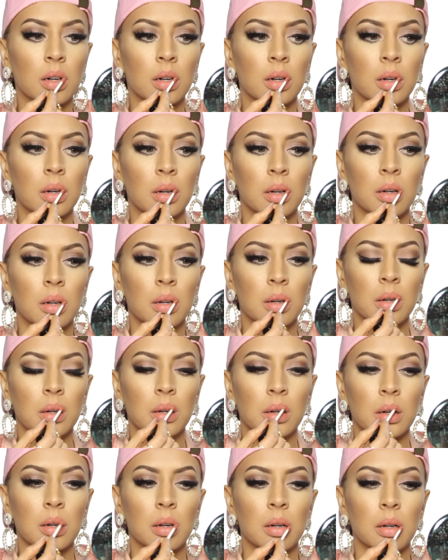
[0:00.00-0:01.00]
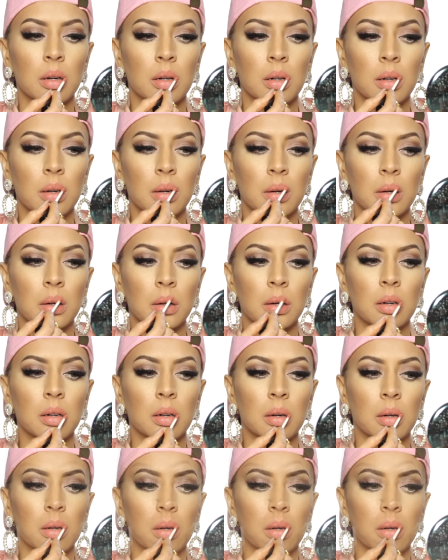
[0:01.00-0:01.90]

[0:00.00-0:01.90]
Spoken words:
(no one is talking)